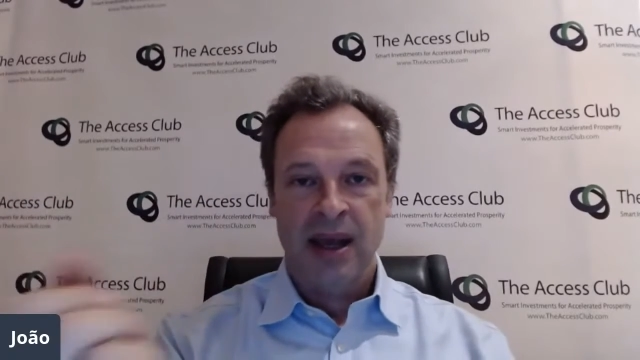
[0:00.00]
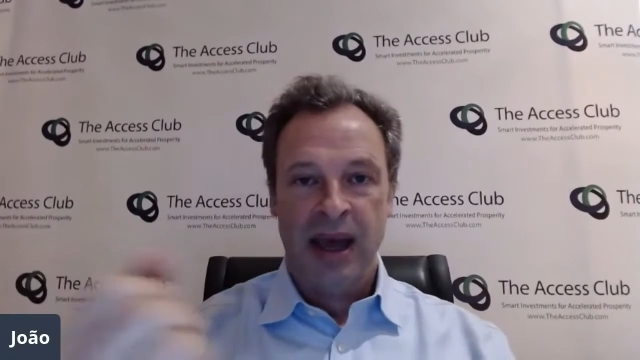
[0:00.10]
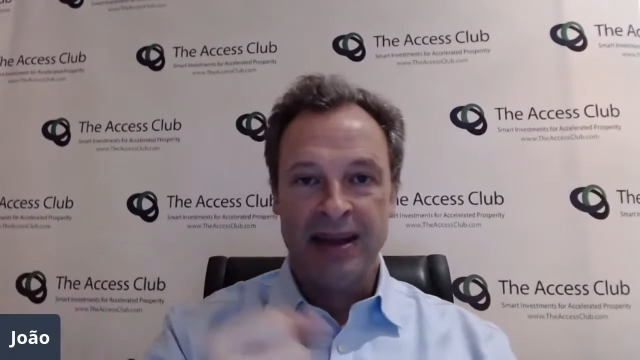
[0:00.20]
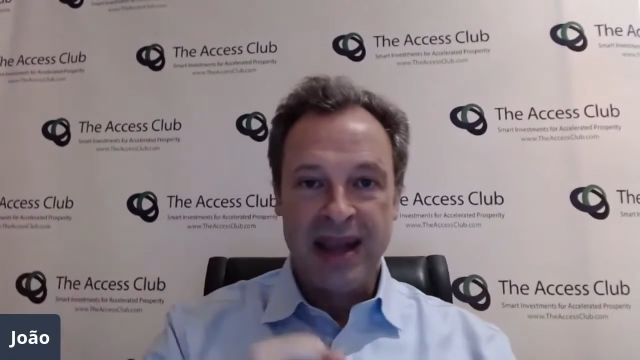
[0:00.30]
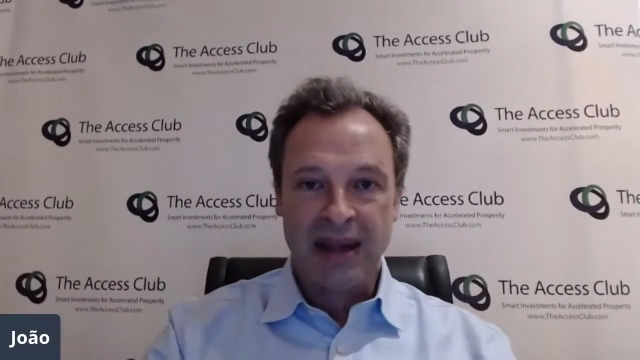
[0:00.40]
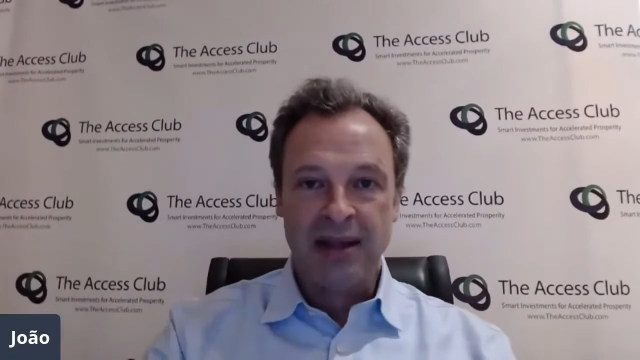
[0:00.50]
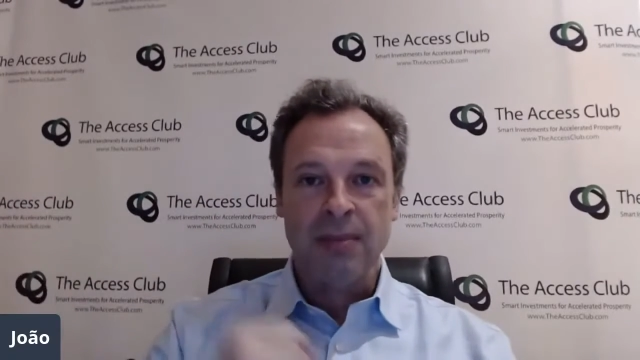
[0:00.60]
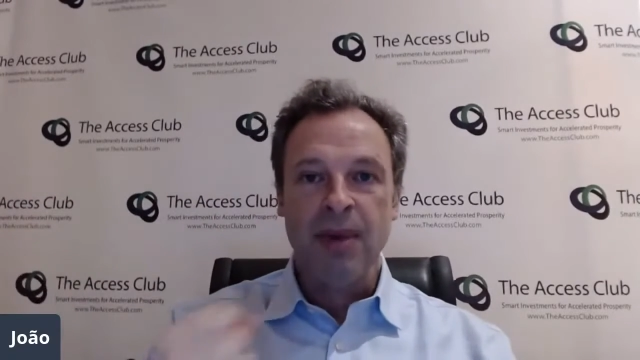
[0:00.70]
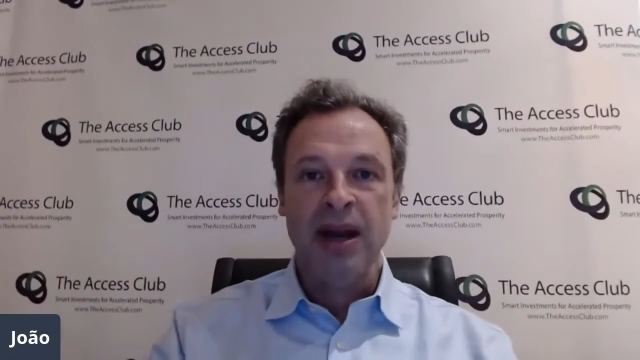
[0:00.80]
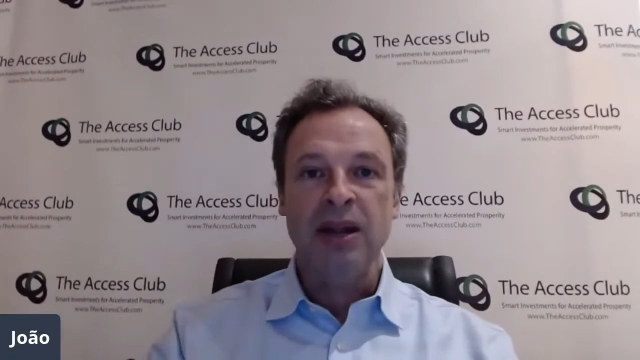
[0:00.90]
and get the
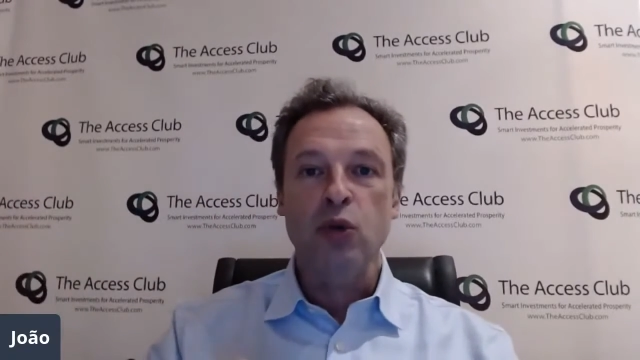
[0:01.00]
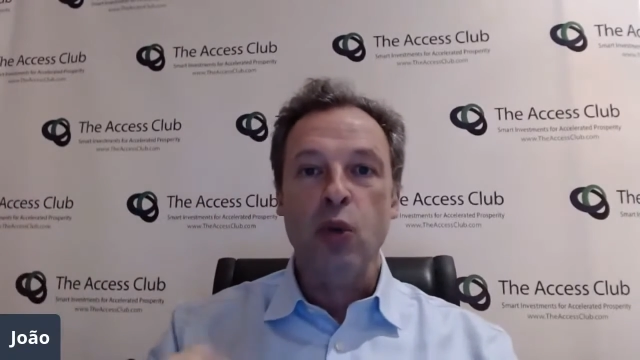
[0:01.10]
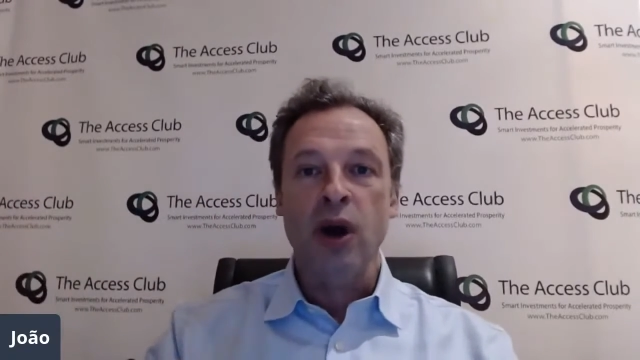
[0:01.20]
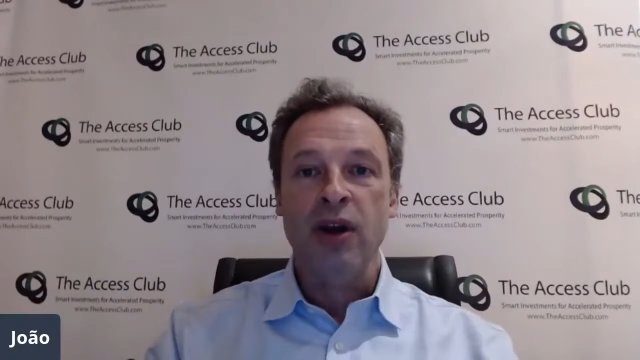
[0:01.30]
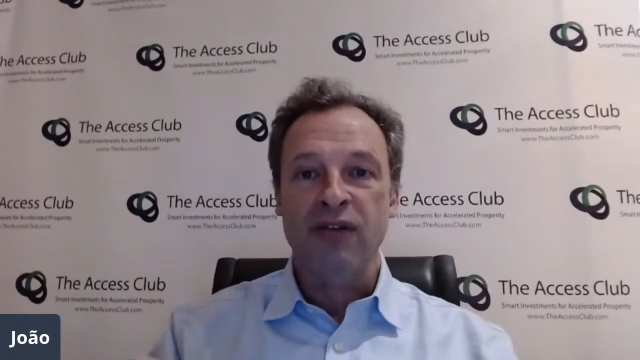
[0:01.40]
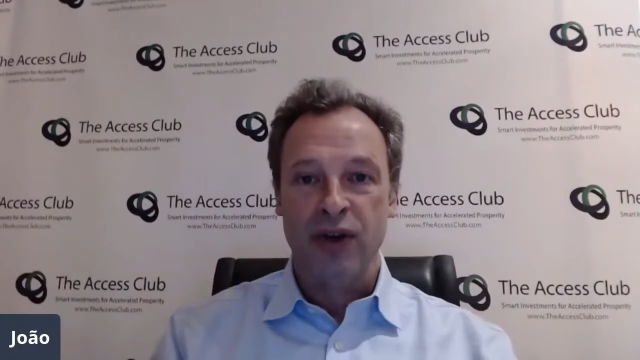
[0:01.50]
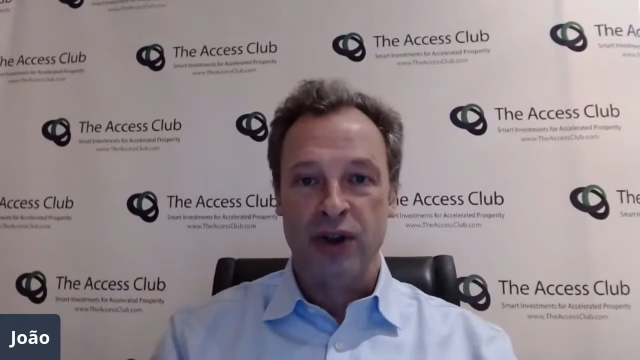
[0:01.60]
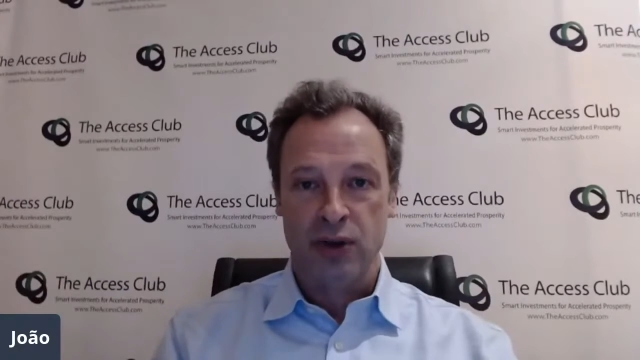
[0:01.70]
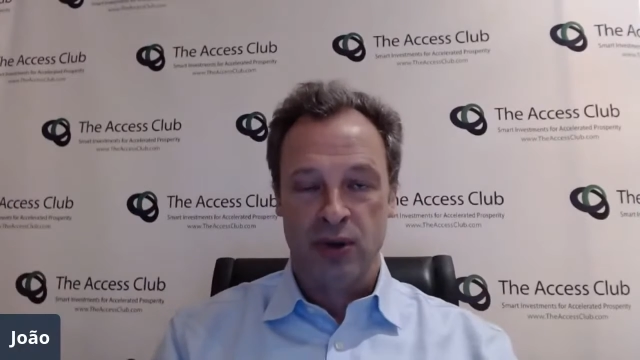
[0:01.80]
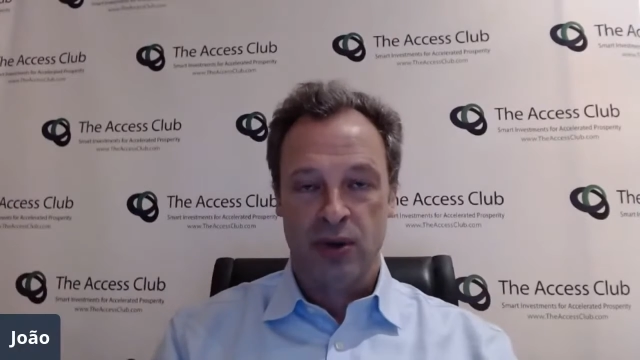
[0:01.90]
money to work for
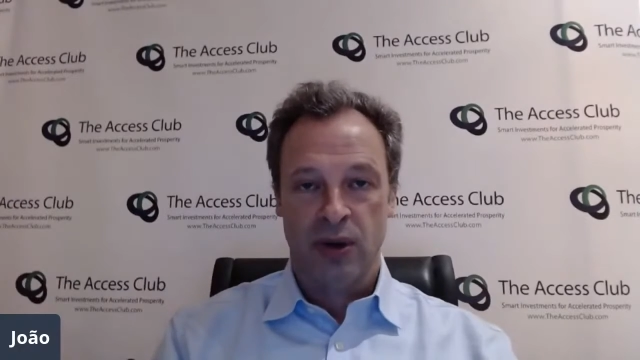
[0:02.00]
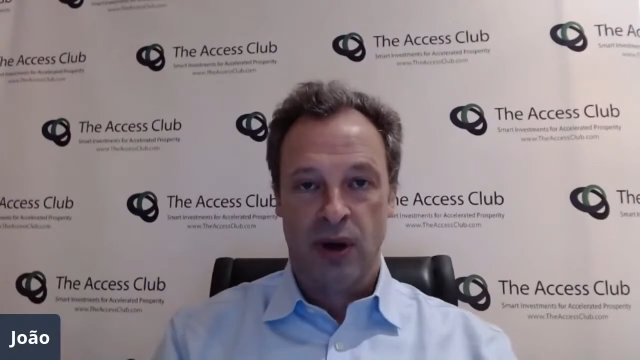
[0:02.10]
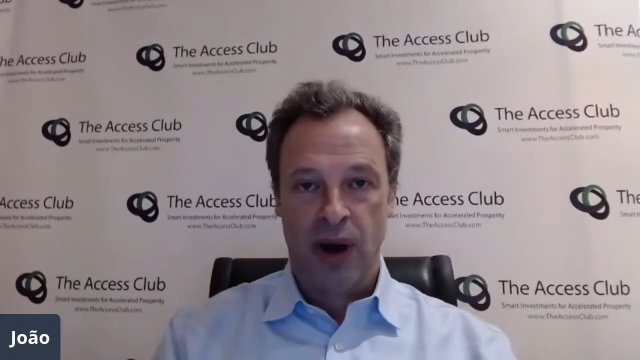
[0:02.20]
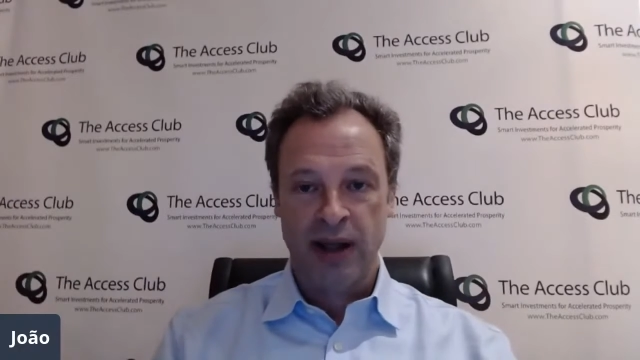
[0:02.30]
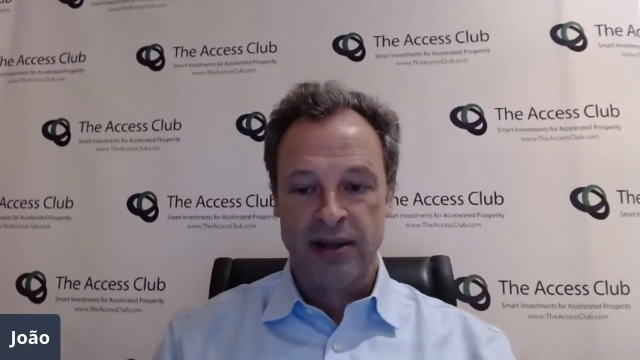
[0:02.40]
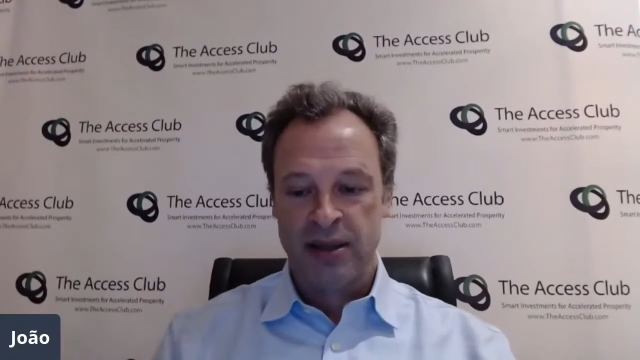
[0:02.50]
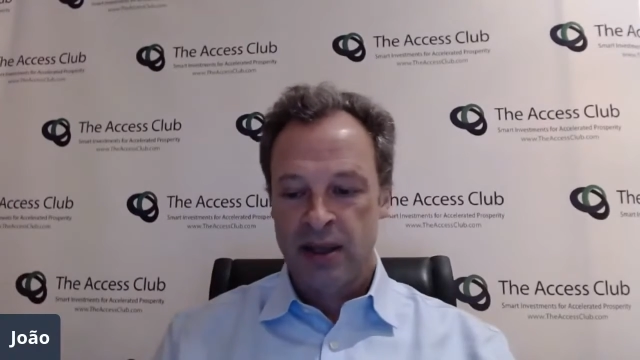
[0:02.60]
you. All right.